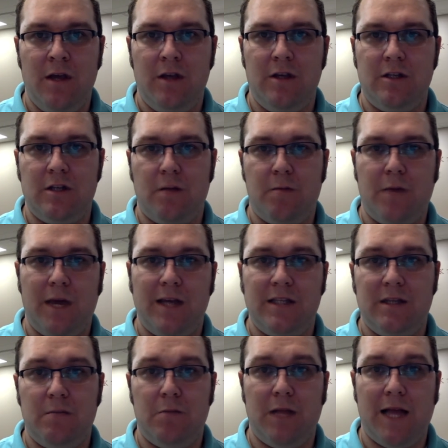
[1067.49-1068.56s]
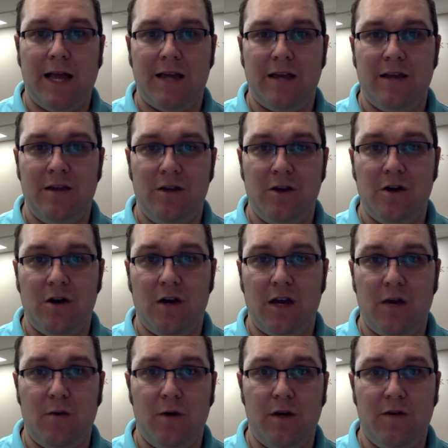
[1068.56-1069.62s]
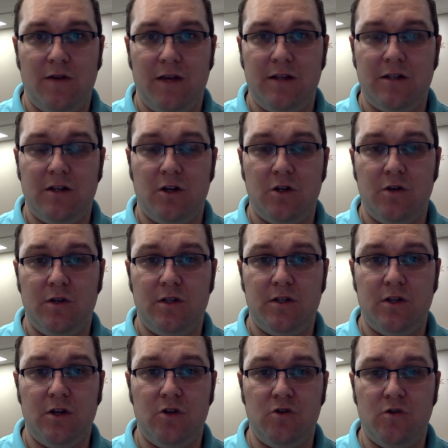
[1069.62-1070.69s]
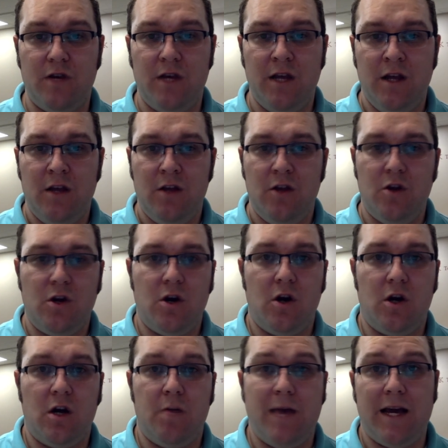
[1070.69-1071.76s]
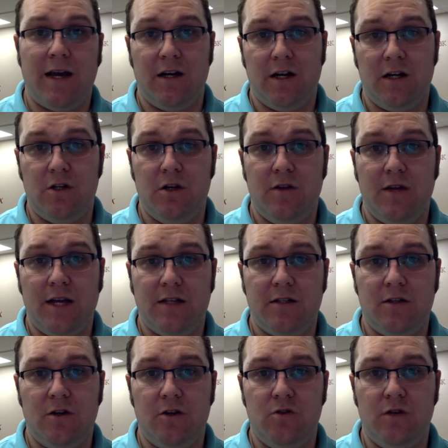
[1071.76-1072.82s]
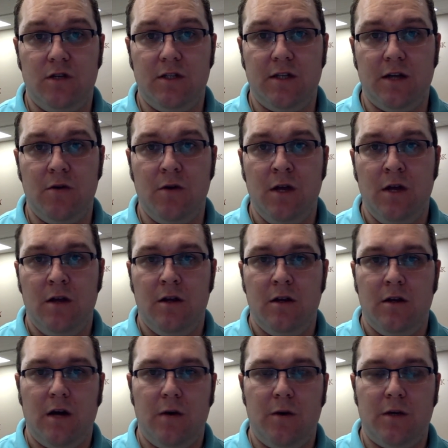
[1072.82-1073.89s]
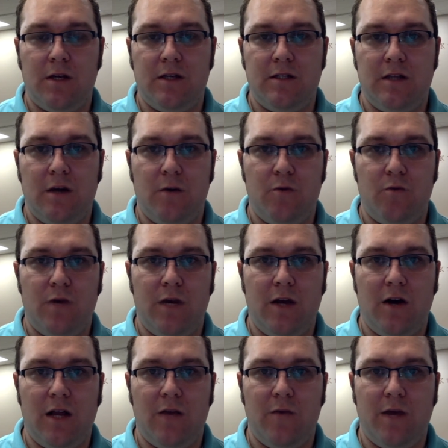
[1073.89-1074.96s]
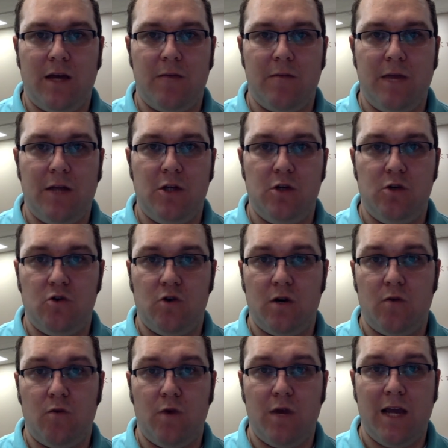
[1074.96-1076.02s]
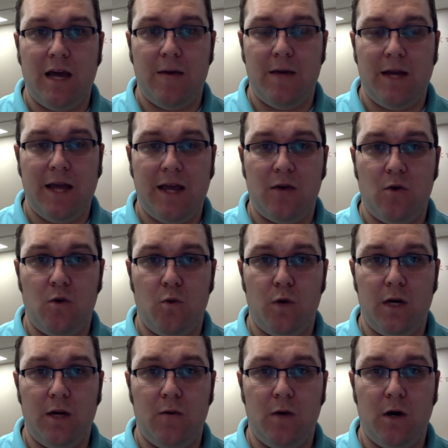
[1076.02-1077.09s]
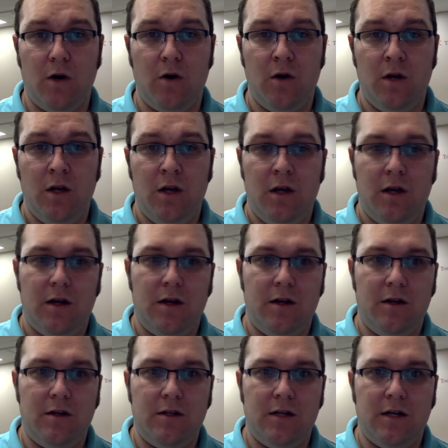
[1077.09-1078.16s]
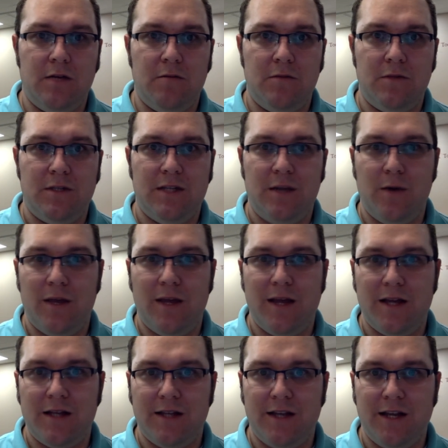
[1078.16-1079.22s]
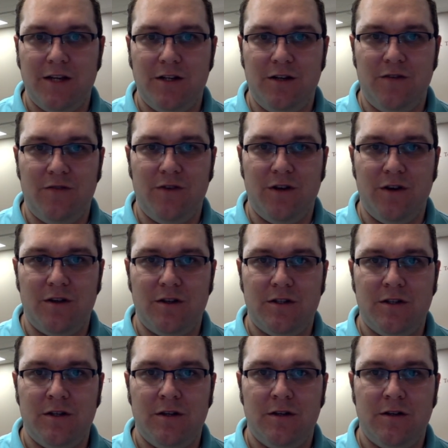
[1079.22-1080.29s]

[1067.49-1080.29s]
You start painting black, you can't get rid of it. You start doing surgery, you can't go back and undo that surgery. So I would really highly recommend you trying to rehab an ankle really well and see where that takes you first.